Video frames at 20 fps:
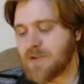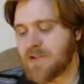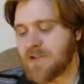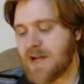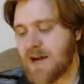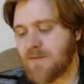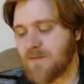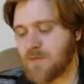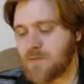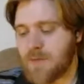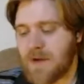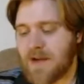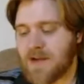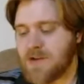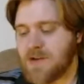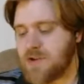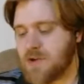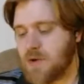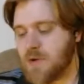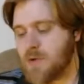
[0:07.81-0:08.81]
novel by
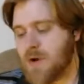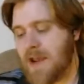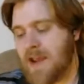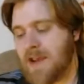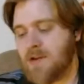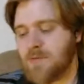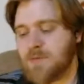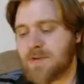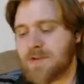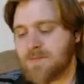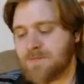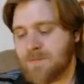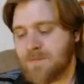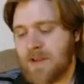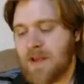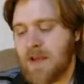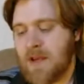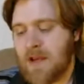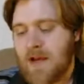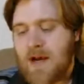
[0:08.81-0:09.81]
Joe Hadelman
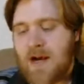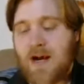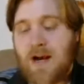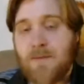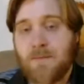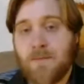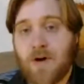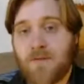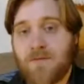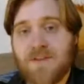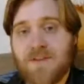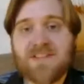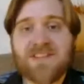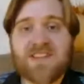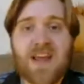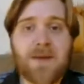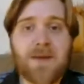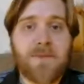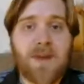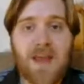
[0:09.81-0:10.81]
of the
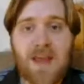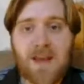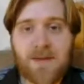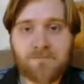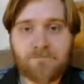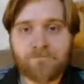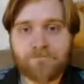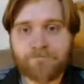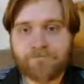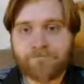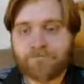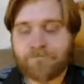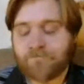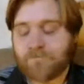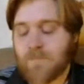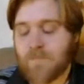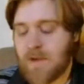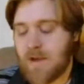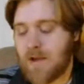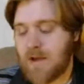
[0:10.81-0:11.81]
same name,
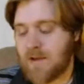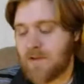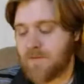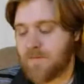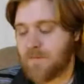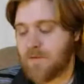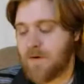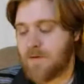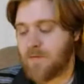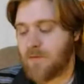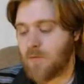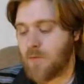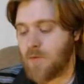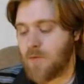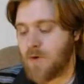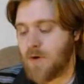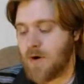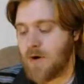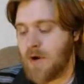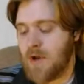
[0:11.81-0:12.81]
The Forever
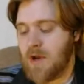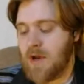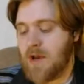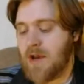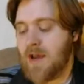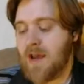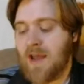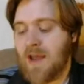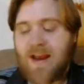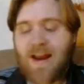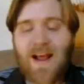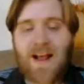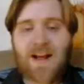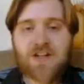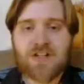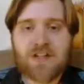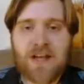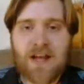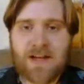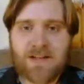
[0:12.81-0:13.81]
War. It
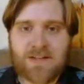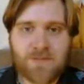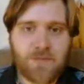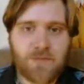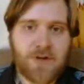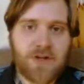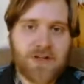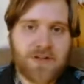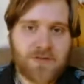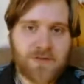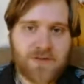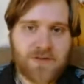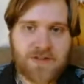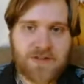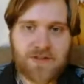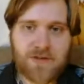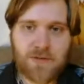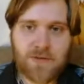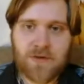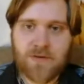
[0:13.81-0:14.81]
actually has a pretty interesting
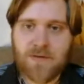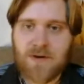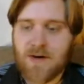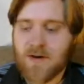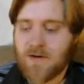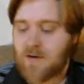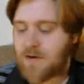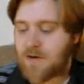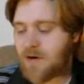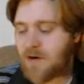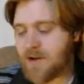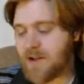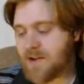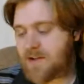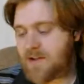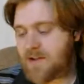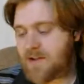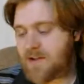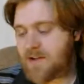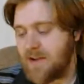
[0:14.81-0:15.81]
screenwriter already
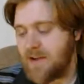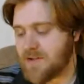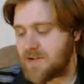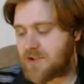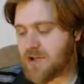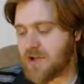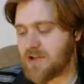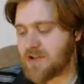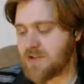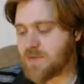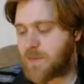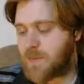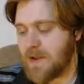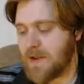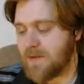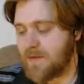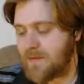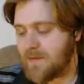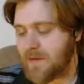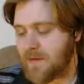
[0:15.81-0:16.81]
attached, John
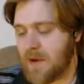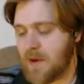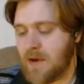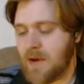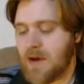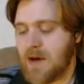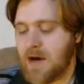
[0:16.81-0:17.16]
Spates.